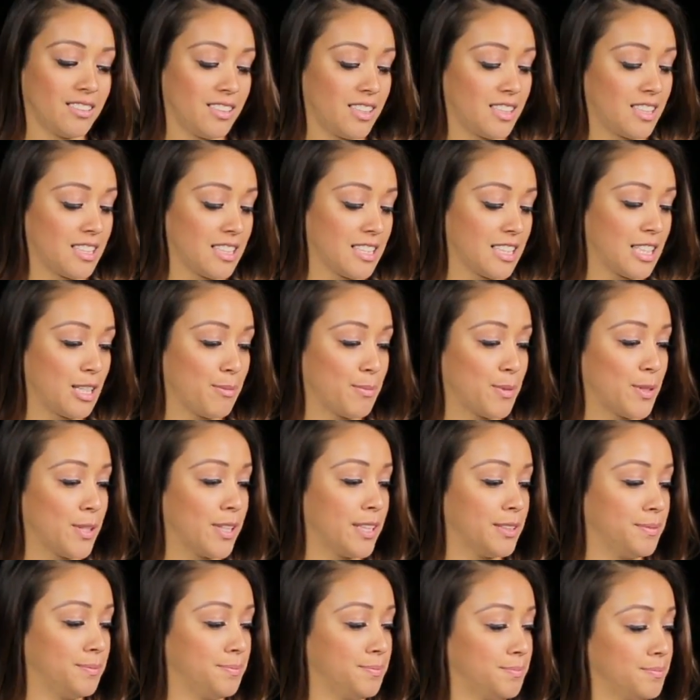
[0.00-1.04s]
don't need this
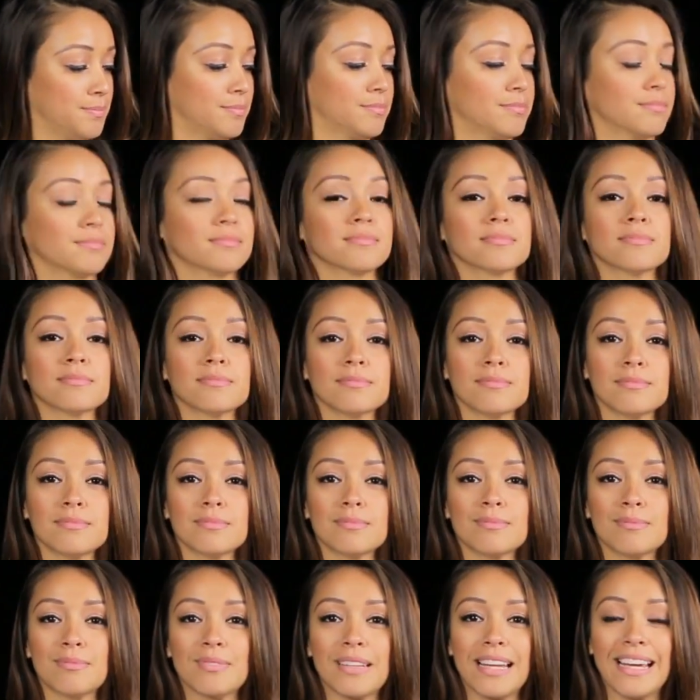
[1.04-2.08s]
anymore.
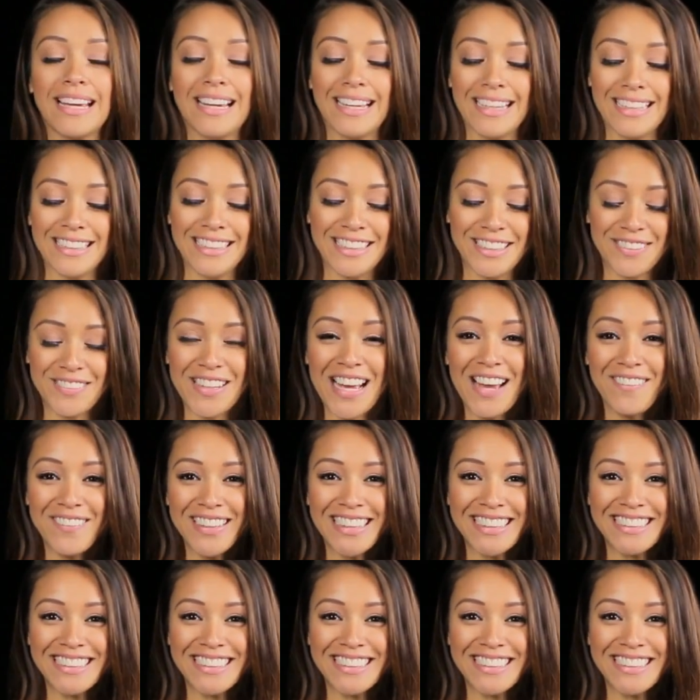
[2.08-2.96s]
And here we have